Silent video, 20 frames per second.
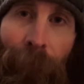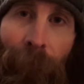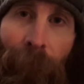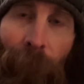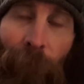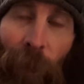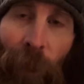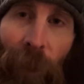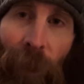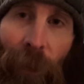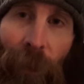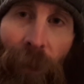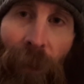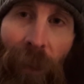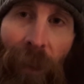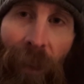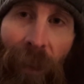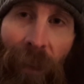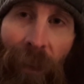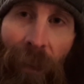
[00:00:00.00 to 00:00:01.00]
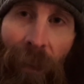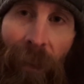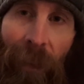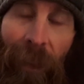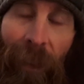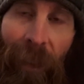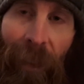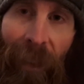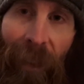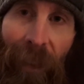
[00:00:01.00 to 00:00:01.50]
One of those things.
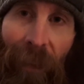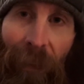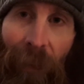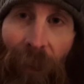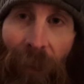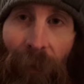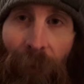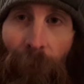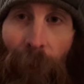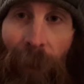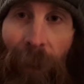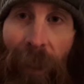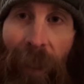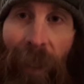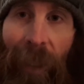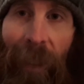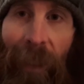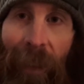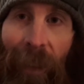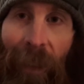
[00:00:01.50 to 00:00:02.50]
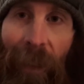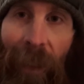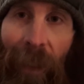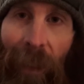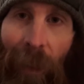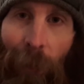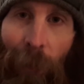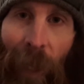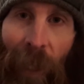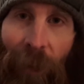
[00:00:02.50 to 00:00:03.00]
Just really anything to
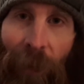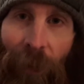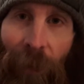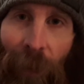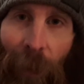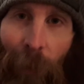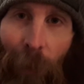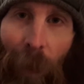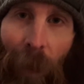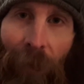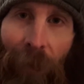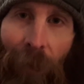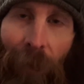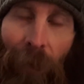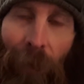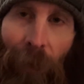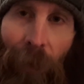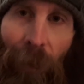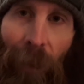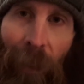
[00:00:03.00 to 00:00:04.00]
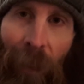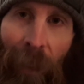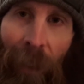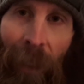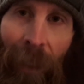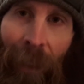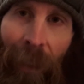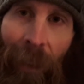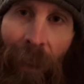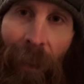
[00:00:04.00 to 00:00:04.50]
get the mattress up off the floor,
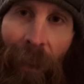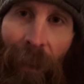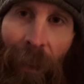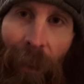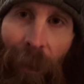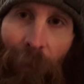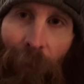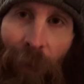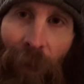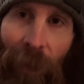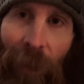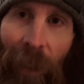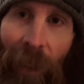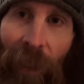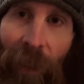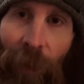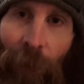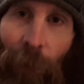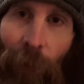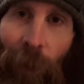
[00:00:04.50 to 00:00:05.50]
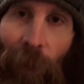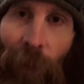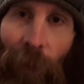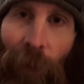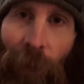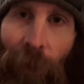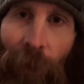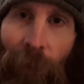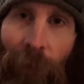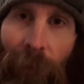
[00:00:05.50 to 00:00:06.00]
besides one of
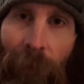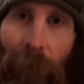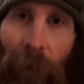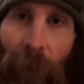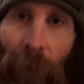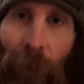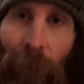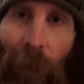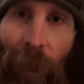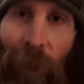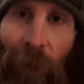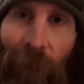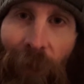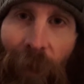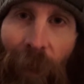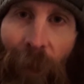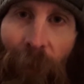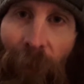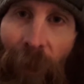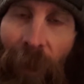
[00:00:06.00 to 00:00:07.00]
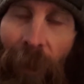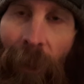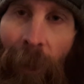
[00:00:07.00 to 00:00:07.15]
those old metal frames.